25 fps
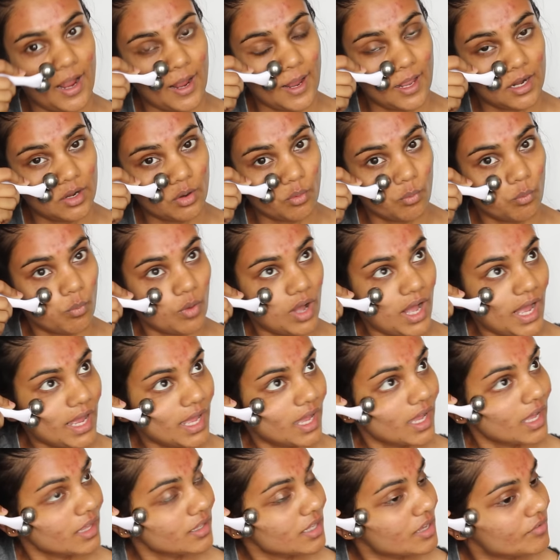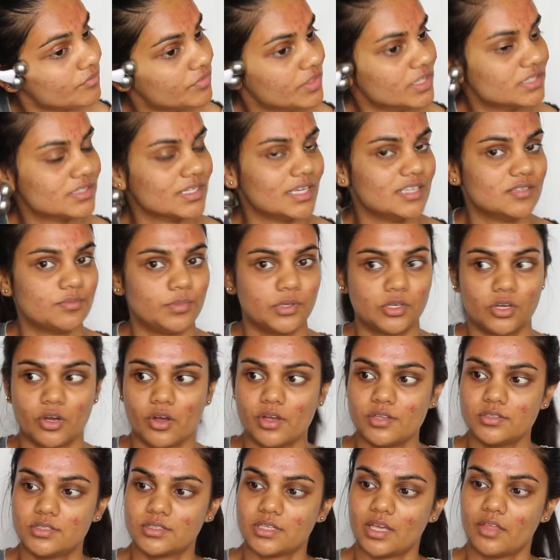And why I love this is
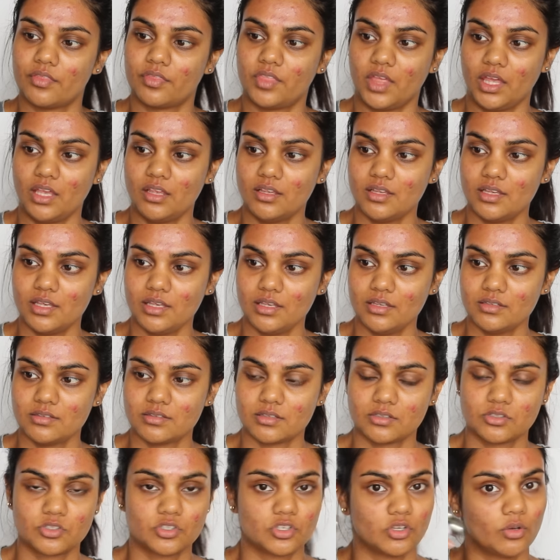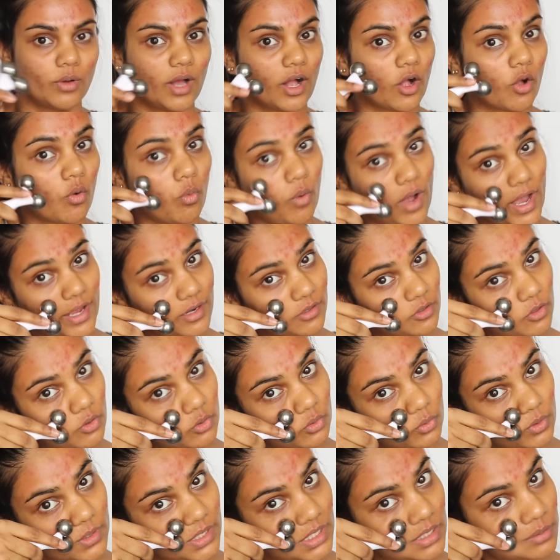because these two are quite
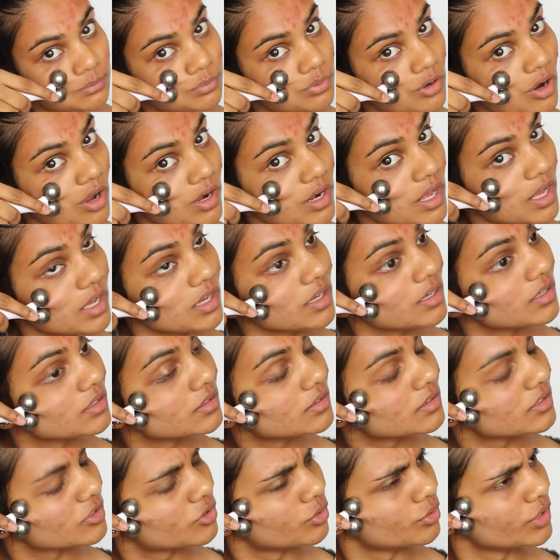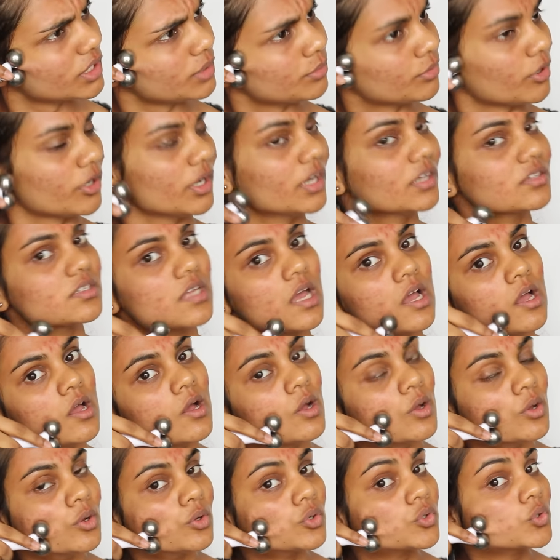cooling products,
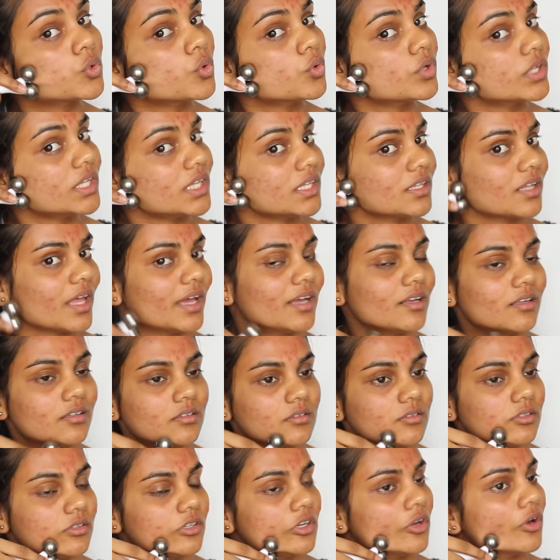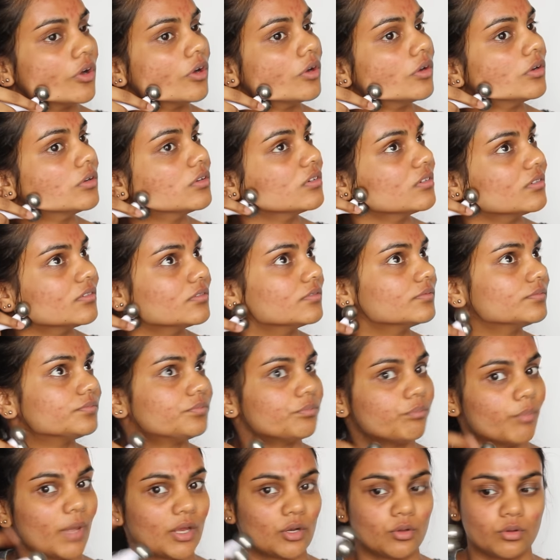like, you know,
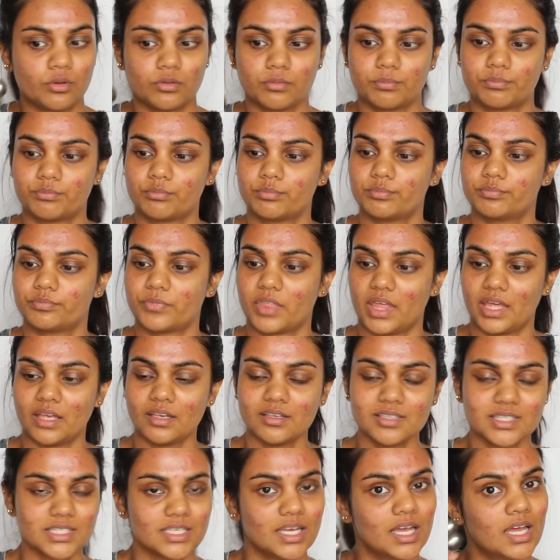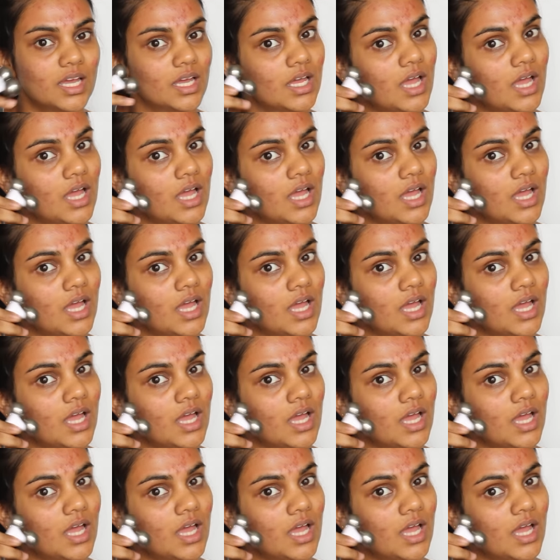metal things.